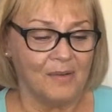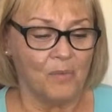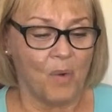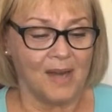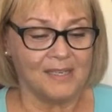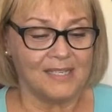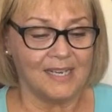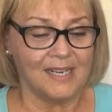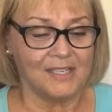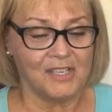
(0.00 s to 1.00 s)
wanted
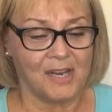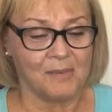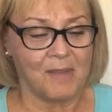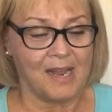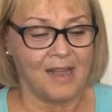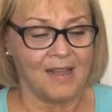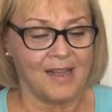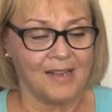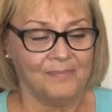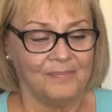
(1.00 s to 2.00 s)
to edge out of my
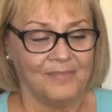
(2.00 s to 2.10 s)
eye.